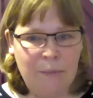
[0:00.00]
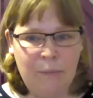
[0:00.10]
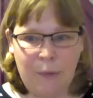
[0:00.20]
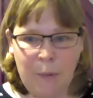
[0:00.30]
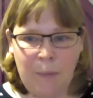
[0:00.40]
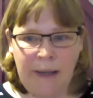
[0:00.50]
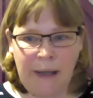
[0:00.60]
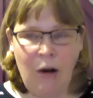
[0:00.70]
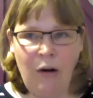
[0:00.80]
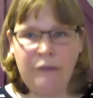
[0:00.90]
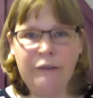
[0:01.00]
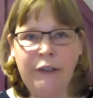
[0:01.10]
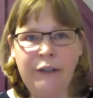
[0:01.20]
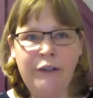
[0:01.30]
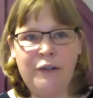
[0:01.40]
probably aren't
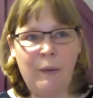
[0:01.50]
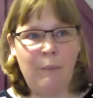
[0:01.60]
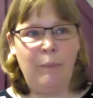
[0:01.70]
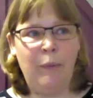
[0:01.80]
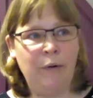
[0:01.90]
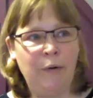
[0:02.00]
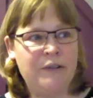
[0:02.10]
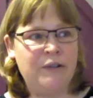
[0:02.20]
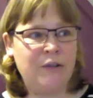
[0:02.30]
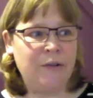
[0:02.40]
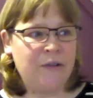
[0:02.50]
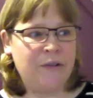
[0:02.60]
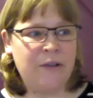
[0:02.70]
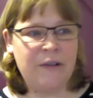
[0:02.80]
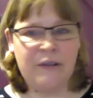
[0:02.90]
going to do a Boris
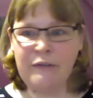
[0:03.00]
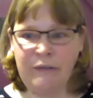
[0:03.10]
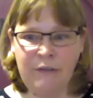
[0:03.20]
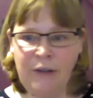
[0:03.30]
Johnson,